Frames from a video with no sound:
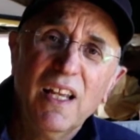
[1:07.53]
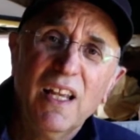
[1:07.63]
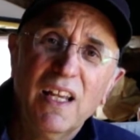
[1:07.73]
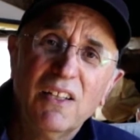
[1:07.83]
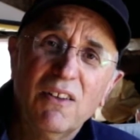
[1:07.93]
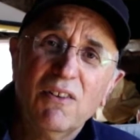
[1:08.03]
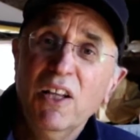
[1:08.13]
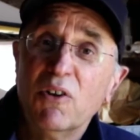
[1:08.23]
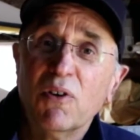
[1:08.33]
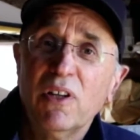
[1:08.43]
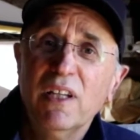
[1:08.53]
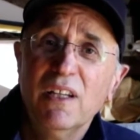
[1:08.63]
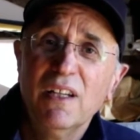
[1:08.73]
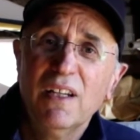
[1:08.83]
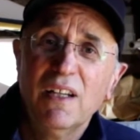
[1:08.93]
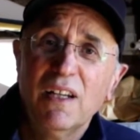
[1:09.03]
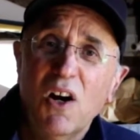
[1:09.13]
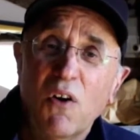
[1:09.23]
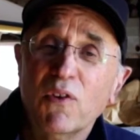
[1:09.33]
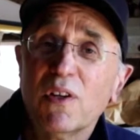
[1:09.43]
And literally,
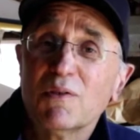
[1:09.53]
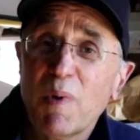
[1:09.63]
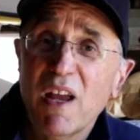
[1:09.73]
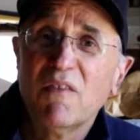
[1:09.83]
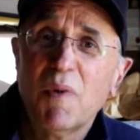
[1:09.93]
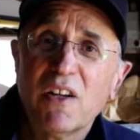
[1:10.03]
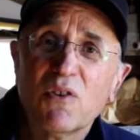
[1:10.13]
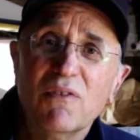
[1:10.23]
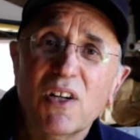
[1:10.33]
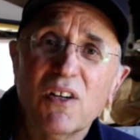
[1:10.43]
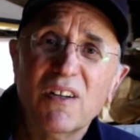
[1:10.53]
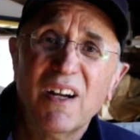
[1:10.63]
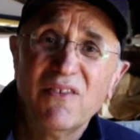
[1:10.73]
over the span of my career,